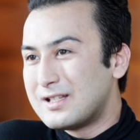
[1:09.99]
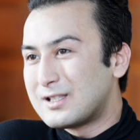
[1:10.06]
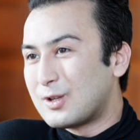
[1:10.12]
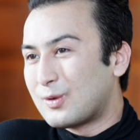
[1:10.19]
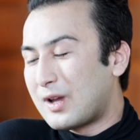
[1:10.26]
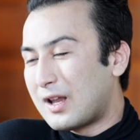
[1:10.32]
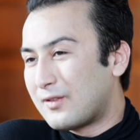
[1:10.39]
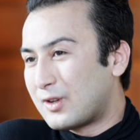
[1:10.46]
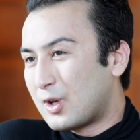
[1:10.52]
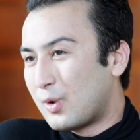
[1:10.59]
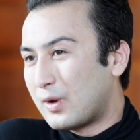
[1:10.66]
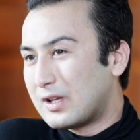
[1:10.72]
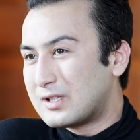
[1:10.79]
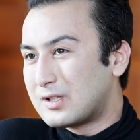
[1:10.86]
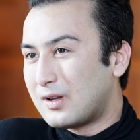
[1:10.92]
So kind of
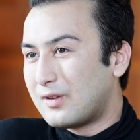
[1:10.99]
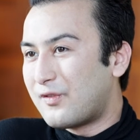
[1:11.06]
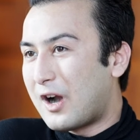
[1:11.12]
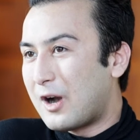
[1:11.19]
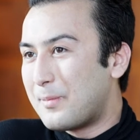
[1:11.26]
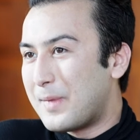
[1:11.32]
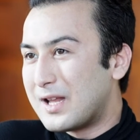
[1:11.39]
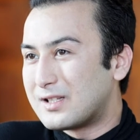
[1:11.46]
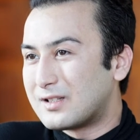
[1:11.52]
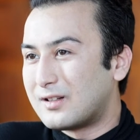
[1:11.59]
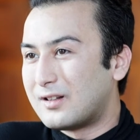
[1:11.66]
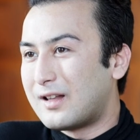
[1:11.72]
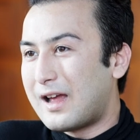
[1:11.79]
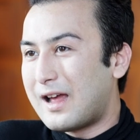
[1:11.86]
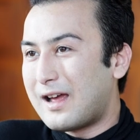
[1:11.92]
going into
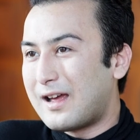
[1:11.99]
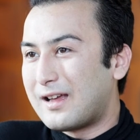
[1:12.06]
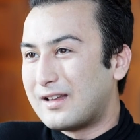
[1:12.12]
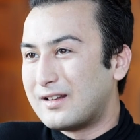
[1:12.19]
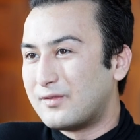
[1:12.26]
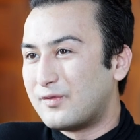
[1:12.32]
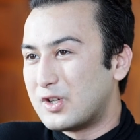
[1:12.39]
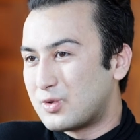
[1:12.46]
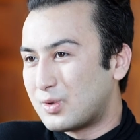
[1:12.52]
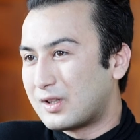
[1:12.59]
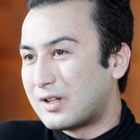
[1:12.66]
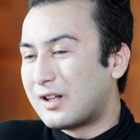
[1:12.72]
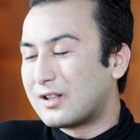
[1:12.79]
environmental and visual